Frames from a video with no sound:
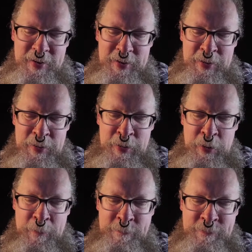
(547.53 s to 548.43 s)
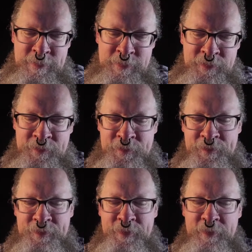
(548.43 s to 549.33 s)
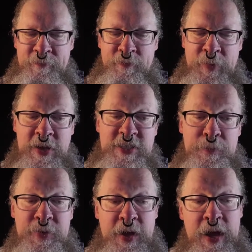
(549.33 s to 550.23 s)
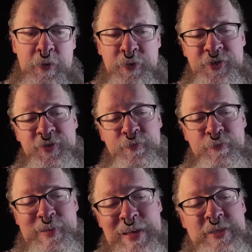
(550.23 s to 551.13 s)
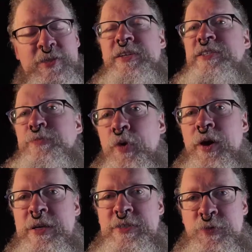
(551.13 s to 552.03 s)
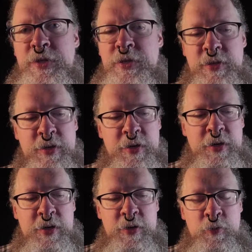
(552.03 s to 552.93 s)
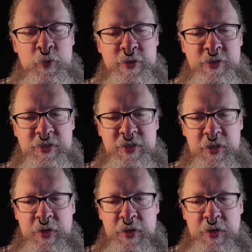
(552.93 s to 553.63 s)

Um, now, something I was pleasantly surprised with uh, was,